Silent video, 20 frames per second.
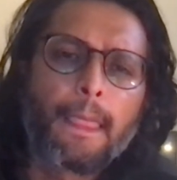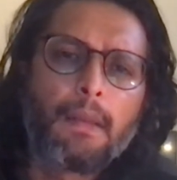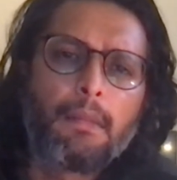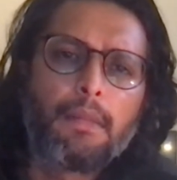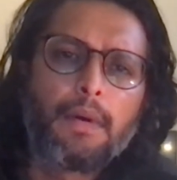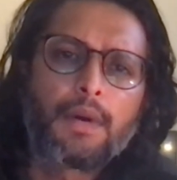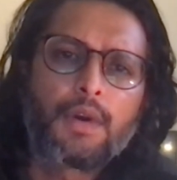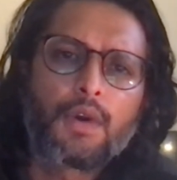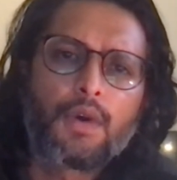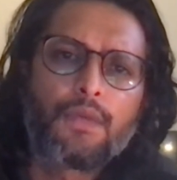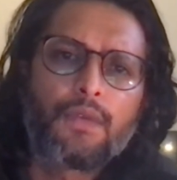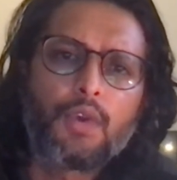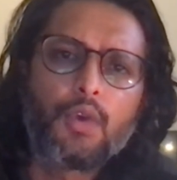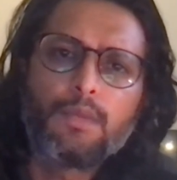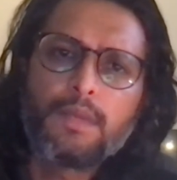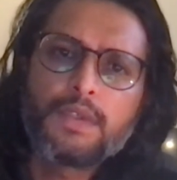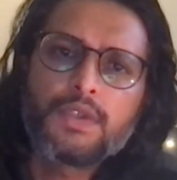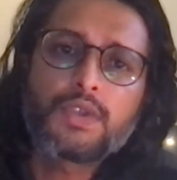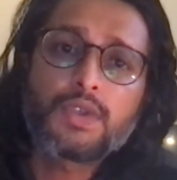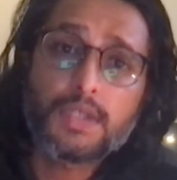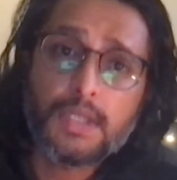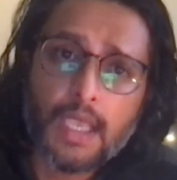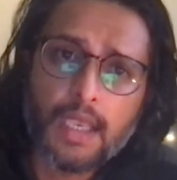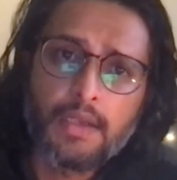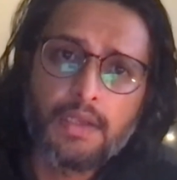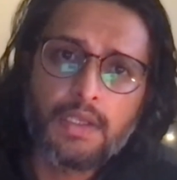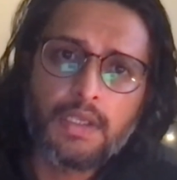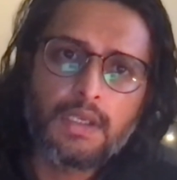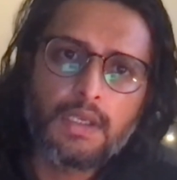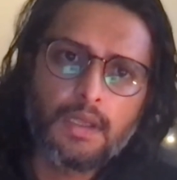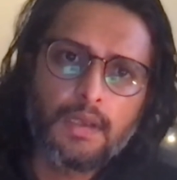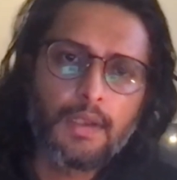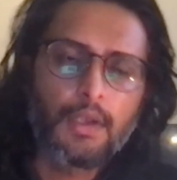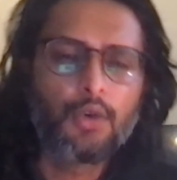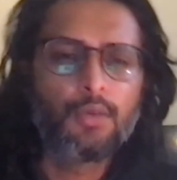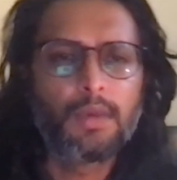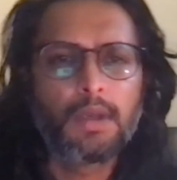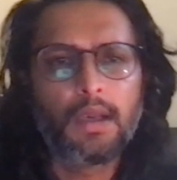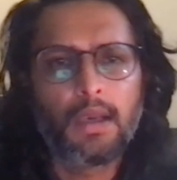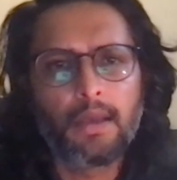but of human society and
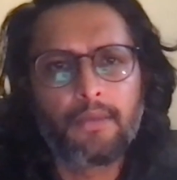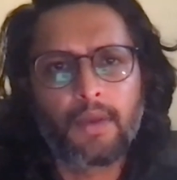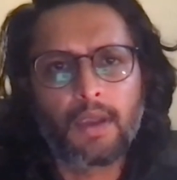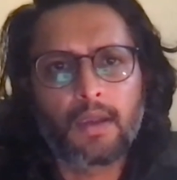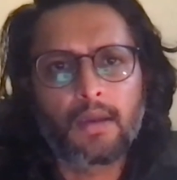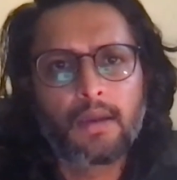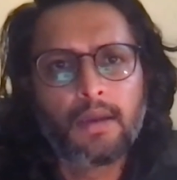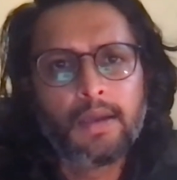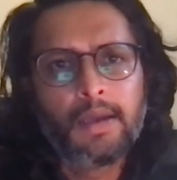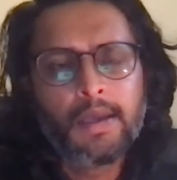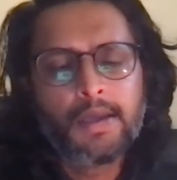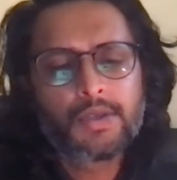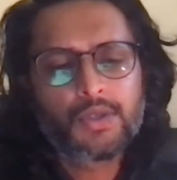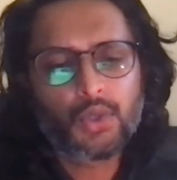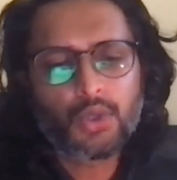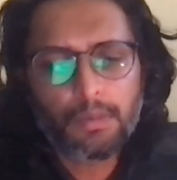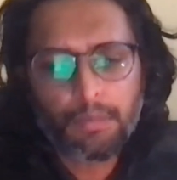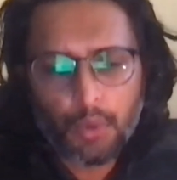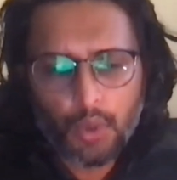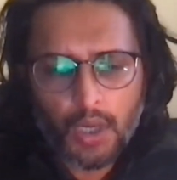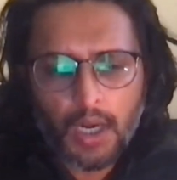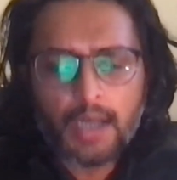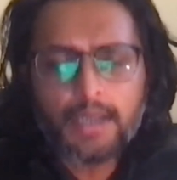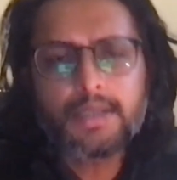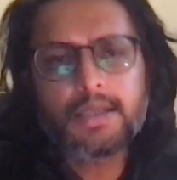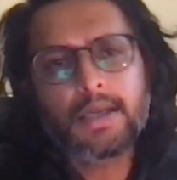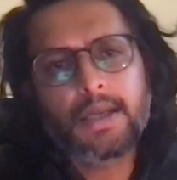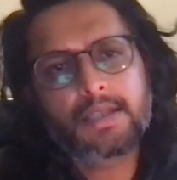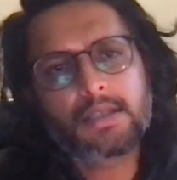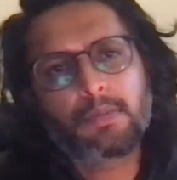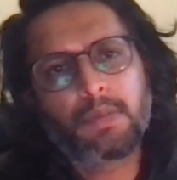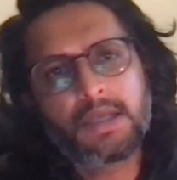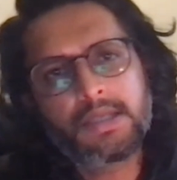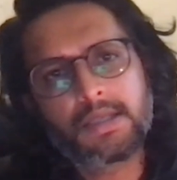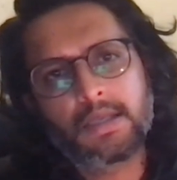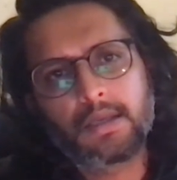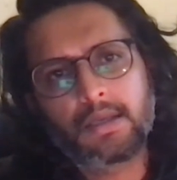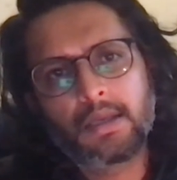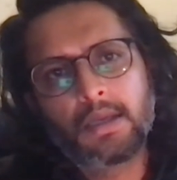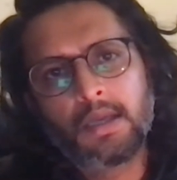human living. So the Purans are
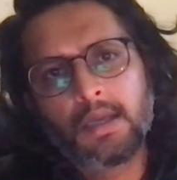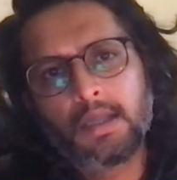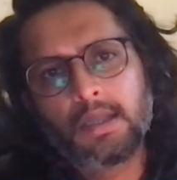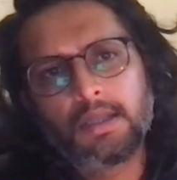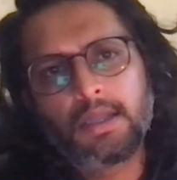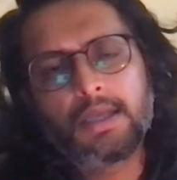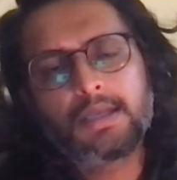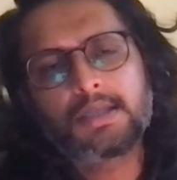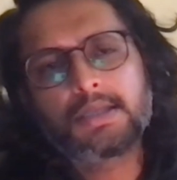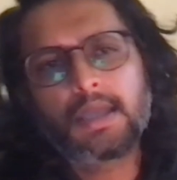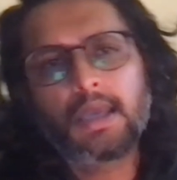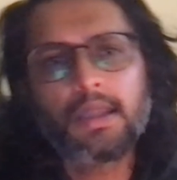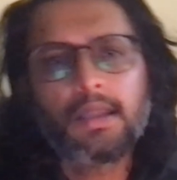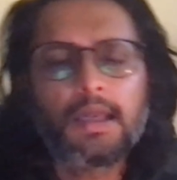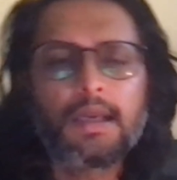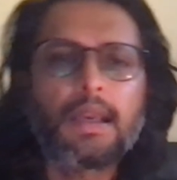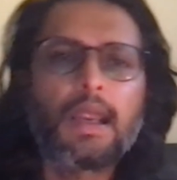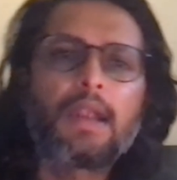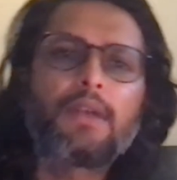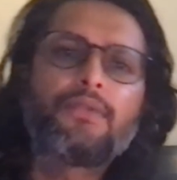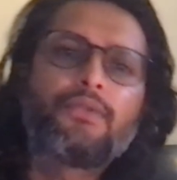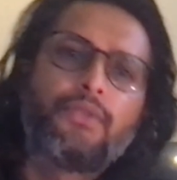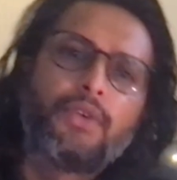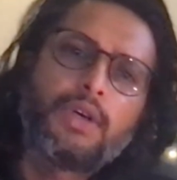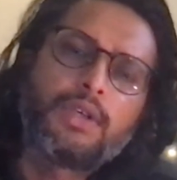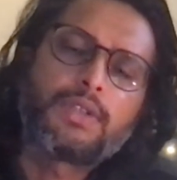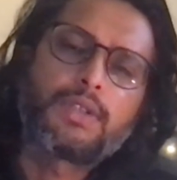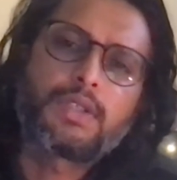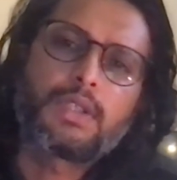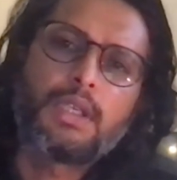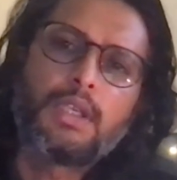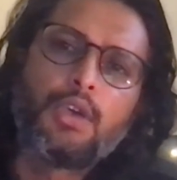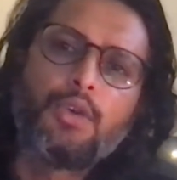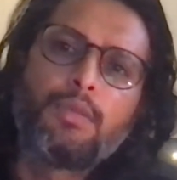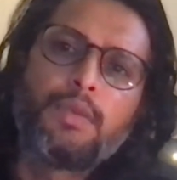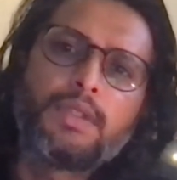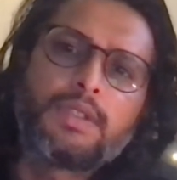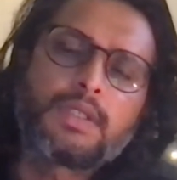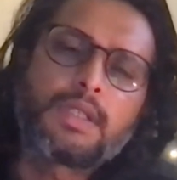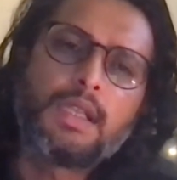explicit. They say that at first
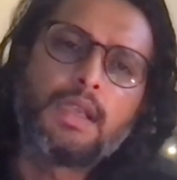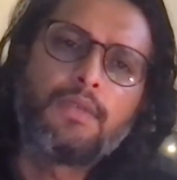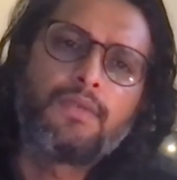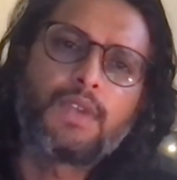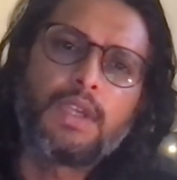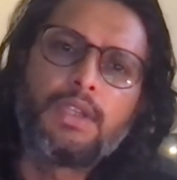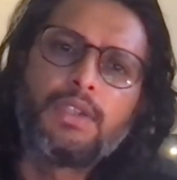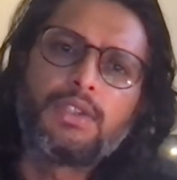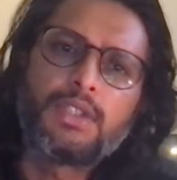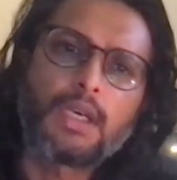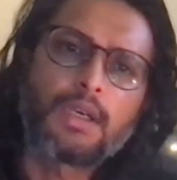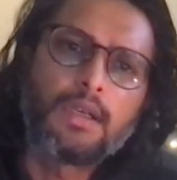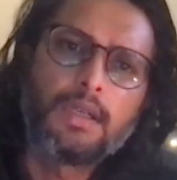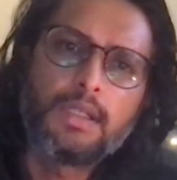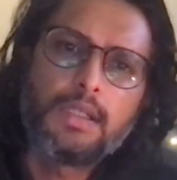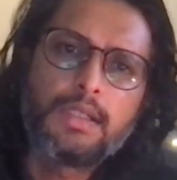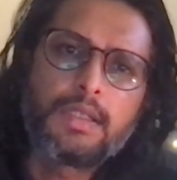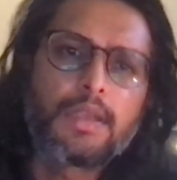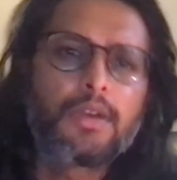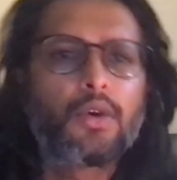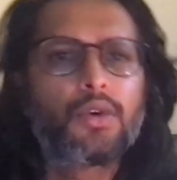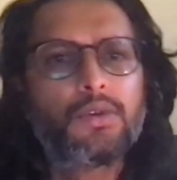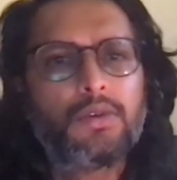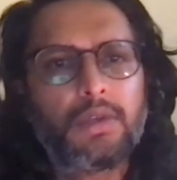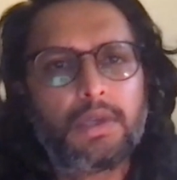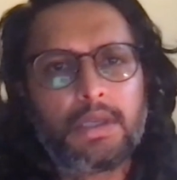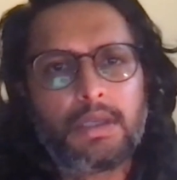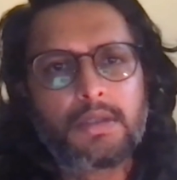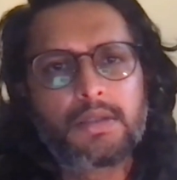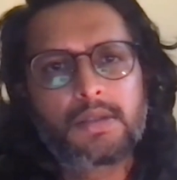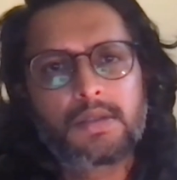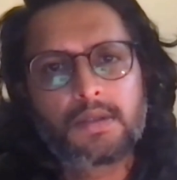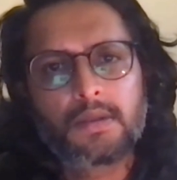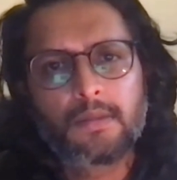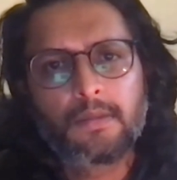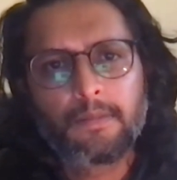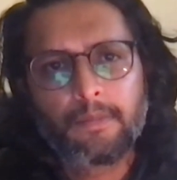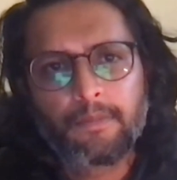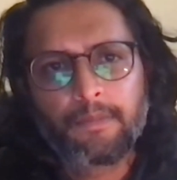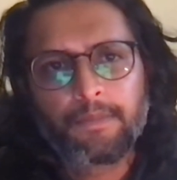humans lived in jungles and on trees,
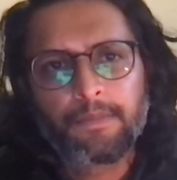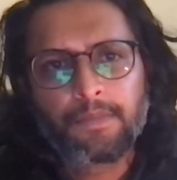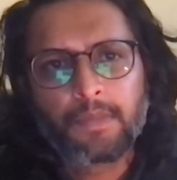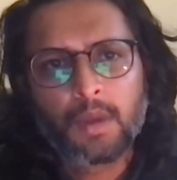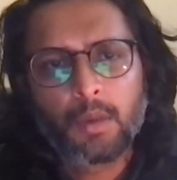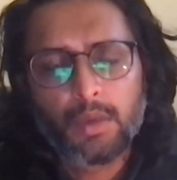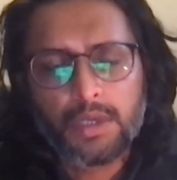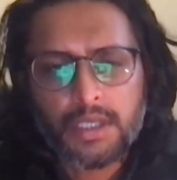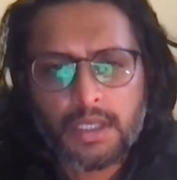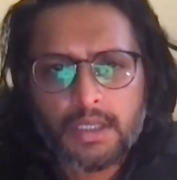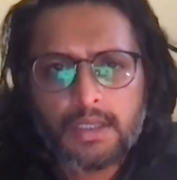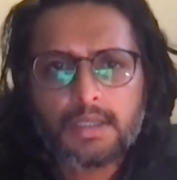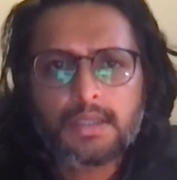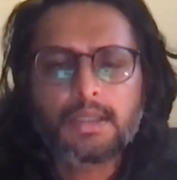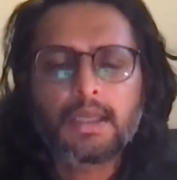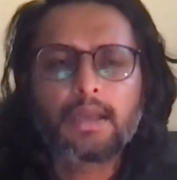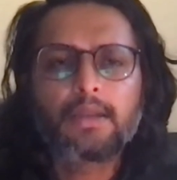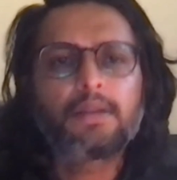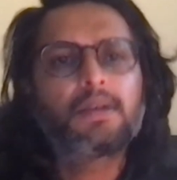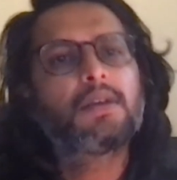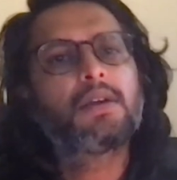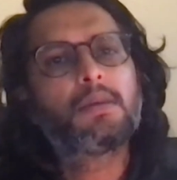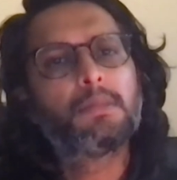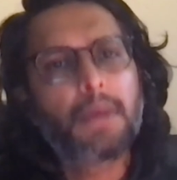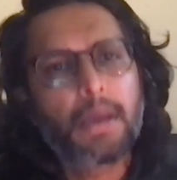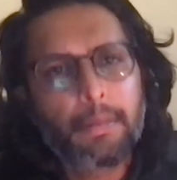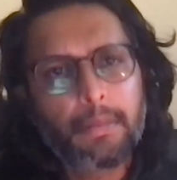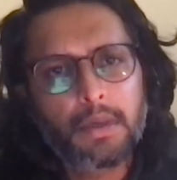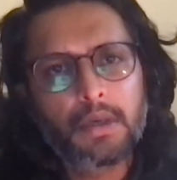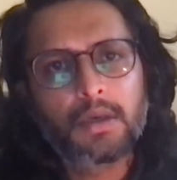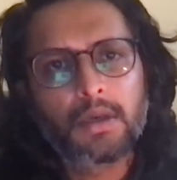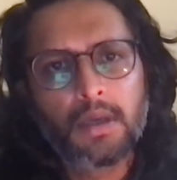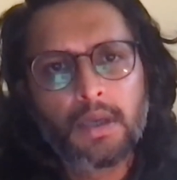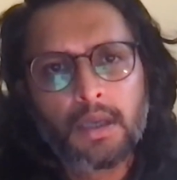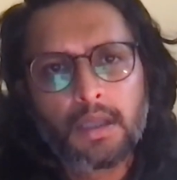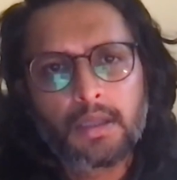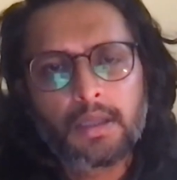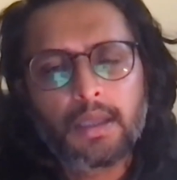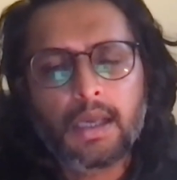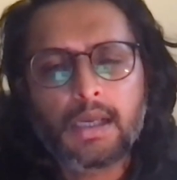which is that they remember
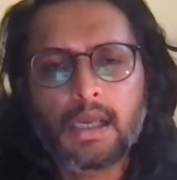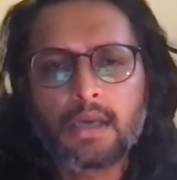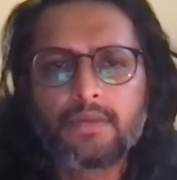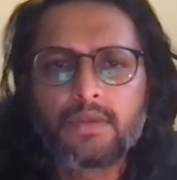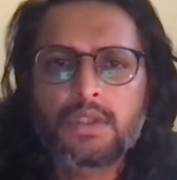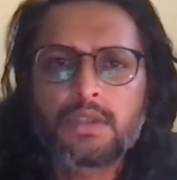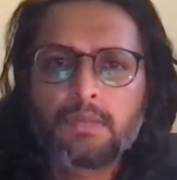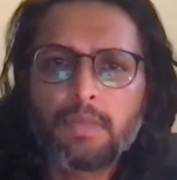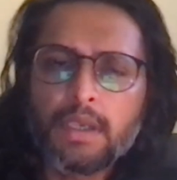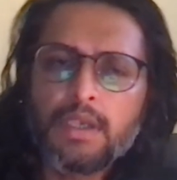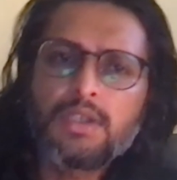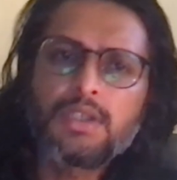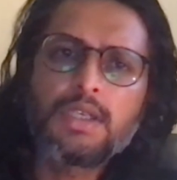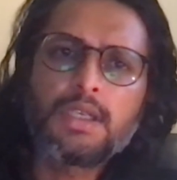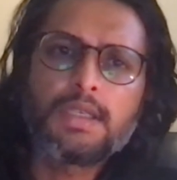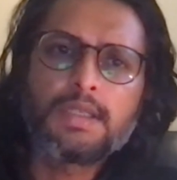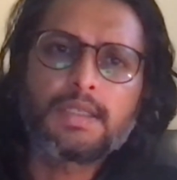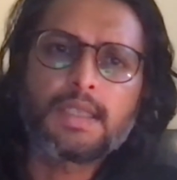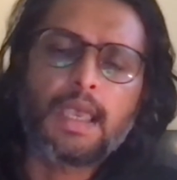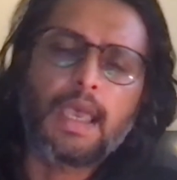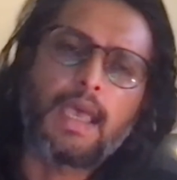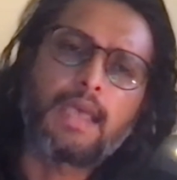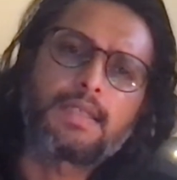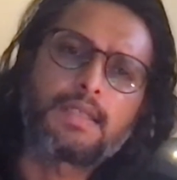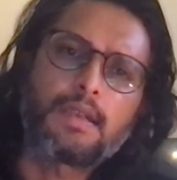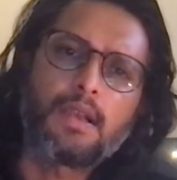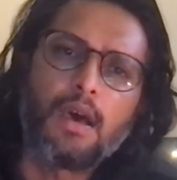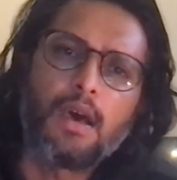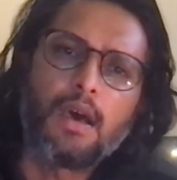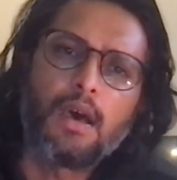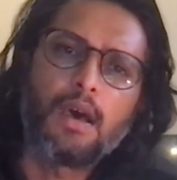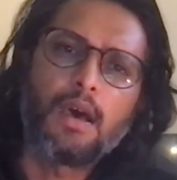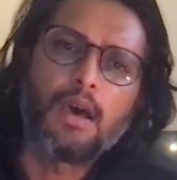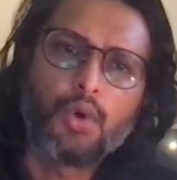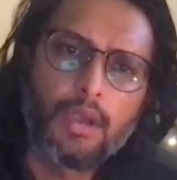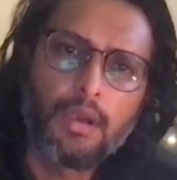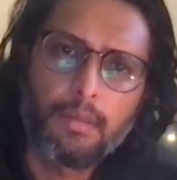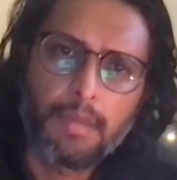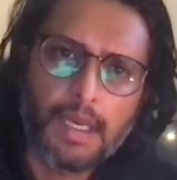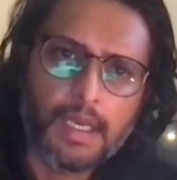that our species has an
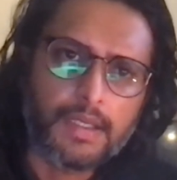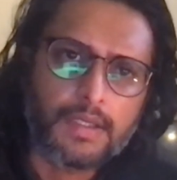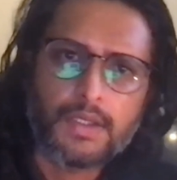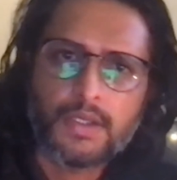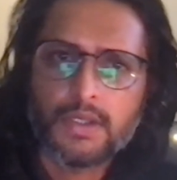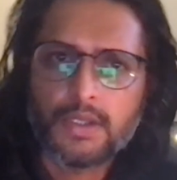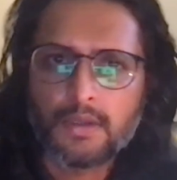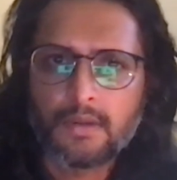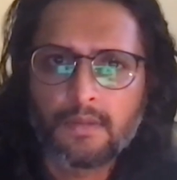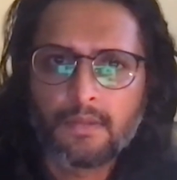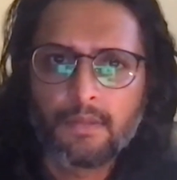arboreal past.